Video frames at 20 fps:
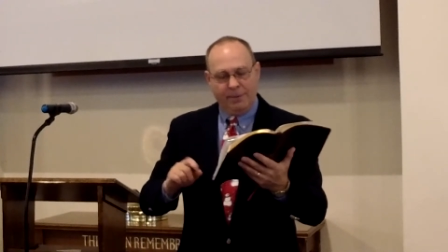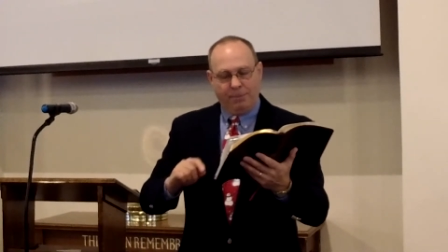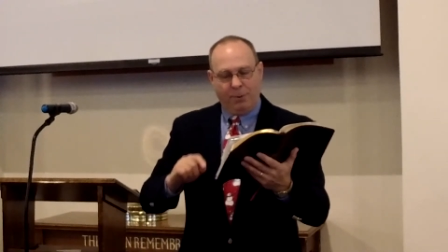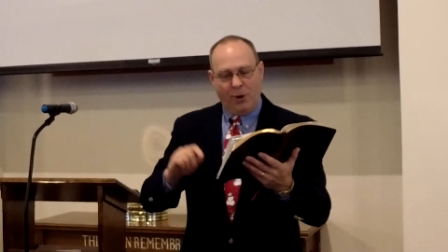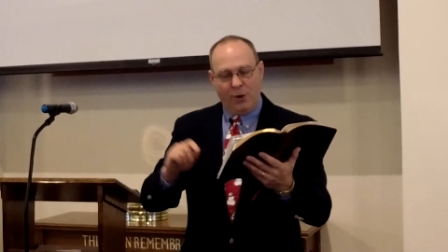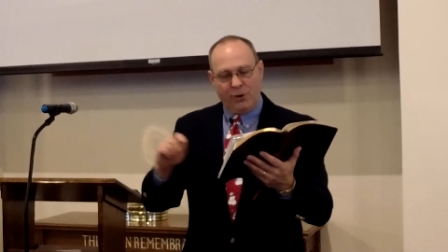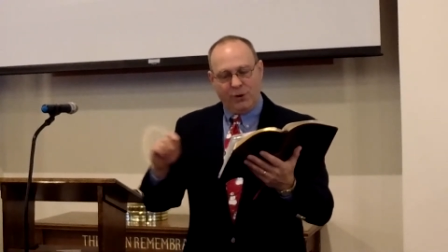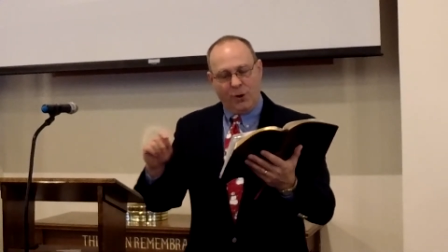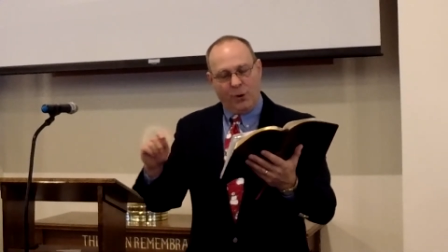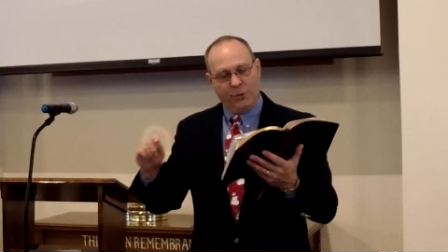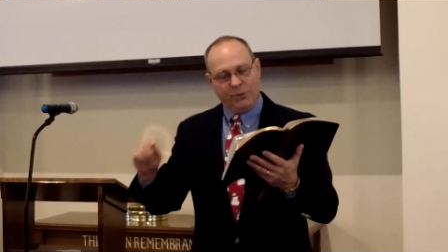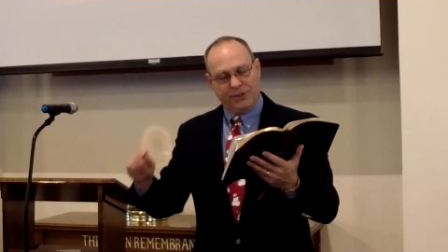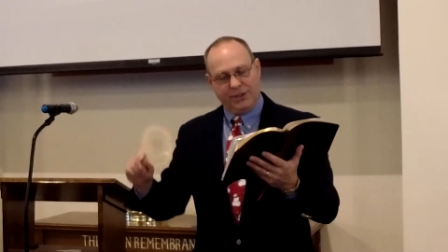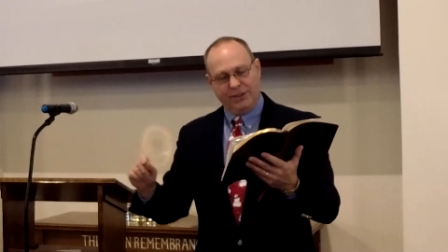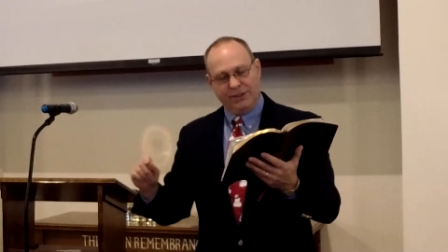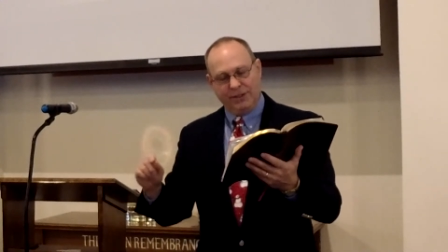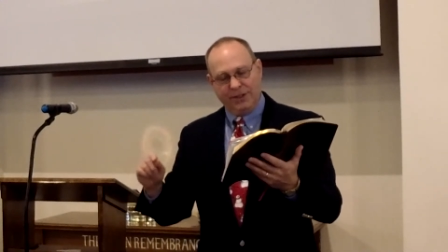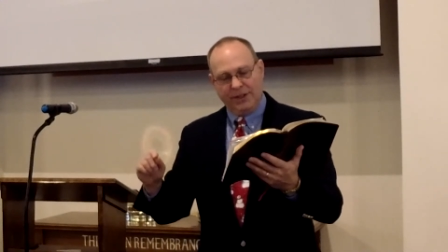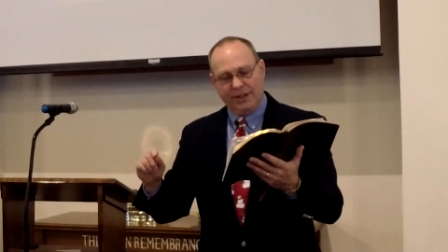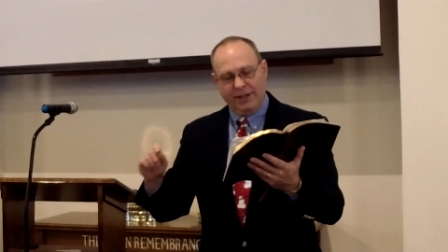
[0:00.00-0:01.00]
Paul goes
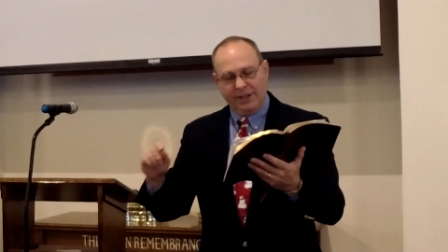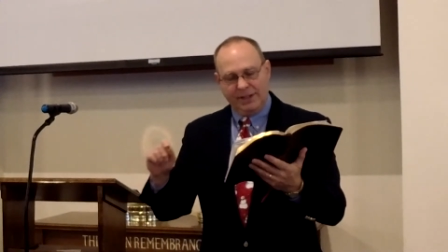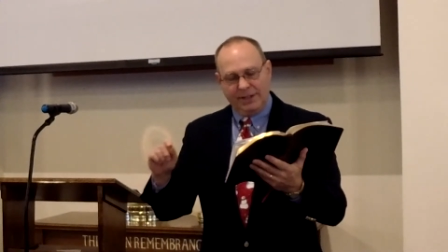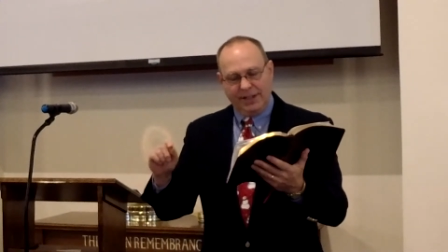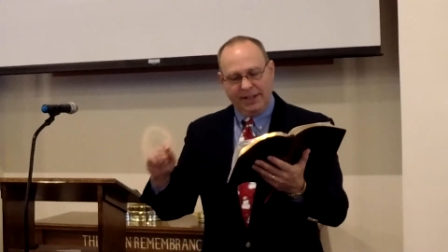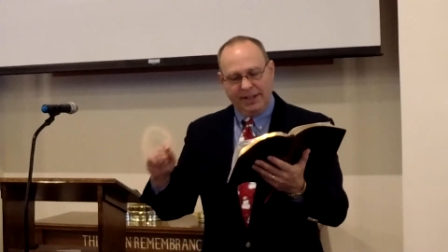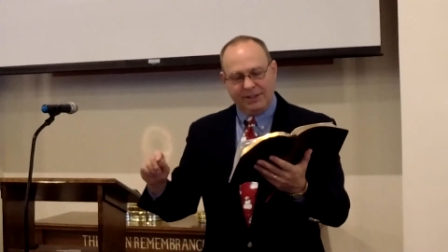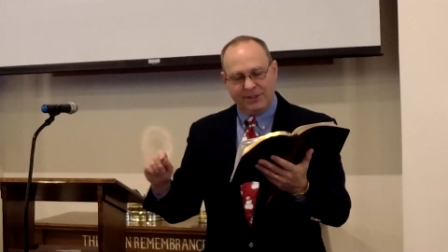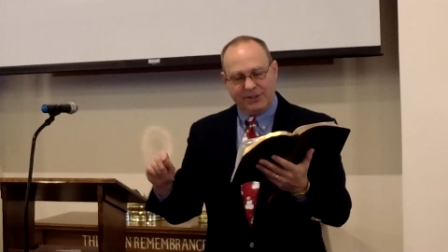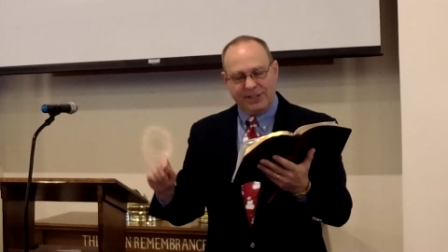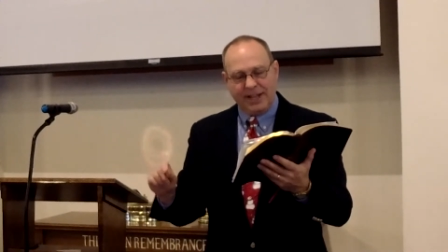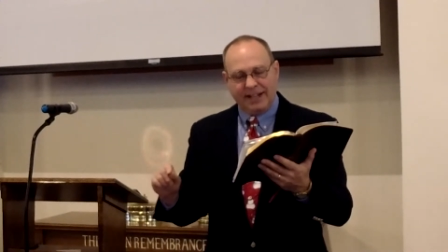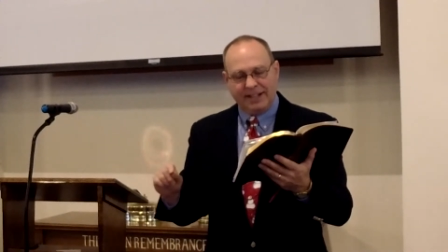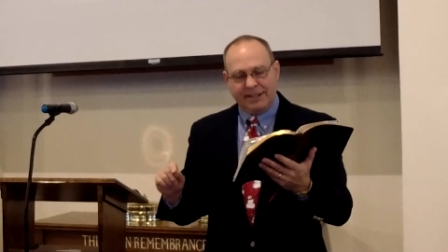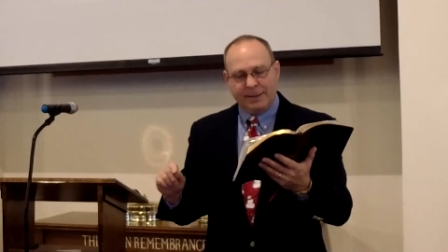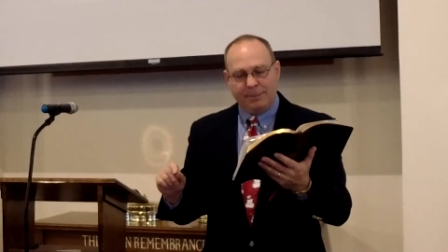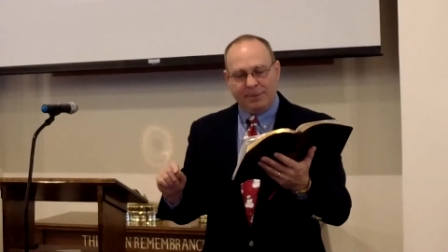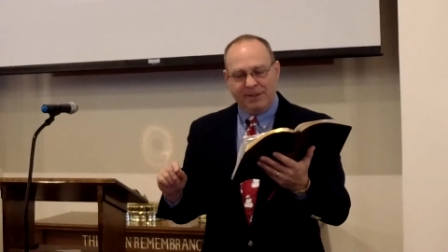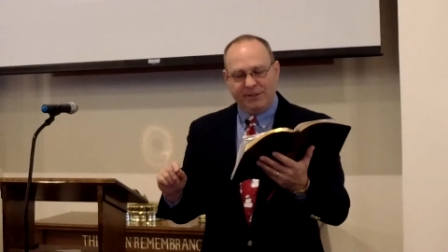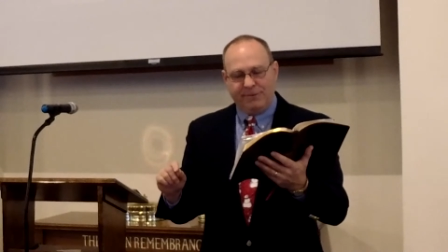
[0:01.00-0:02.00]
into 2
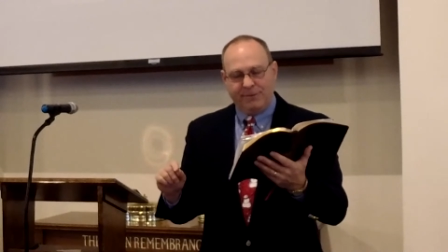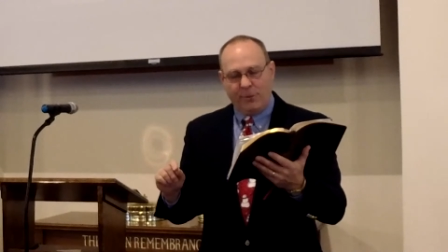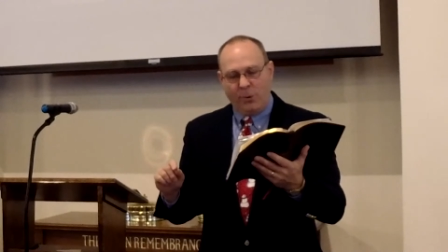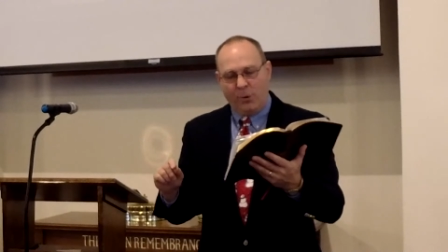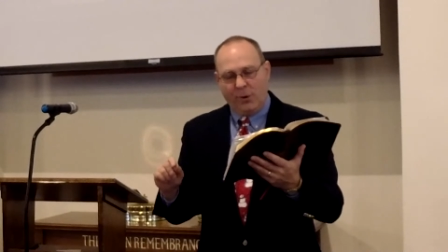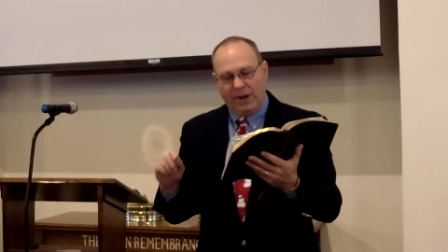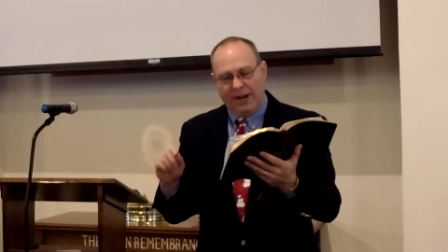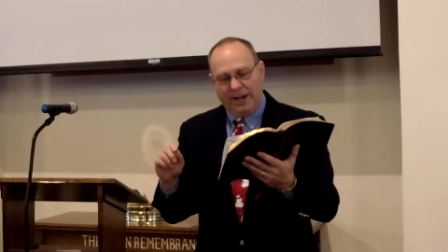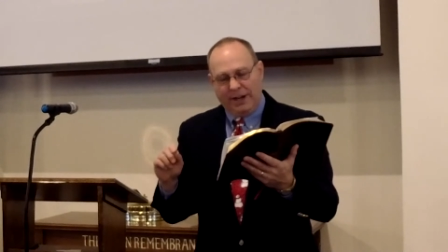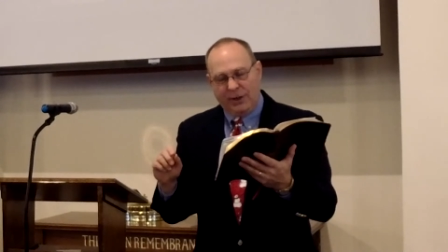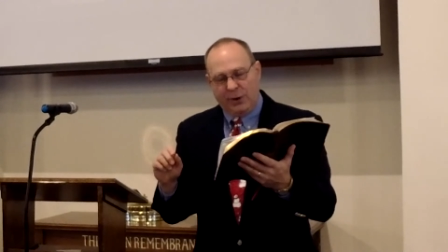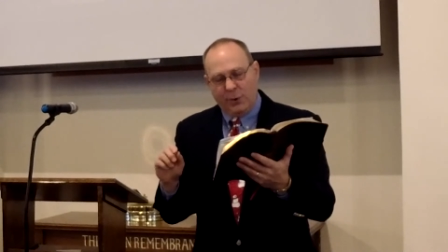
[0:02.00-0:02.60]
Timothy 4,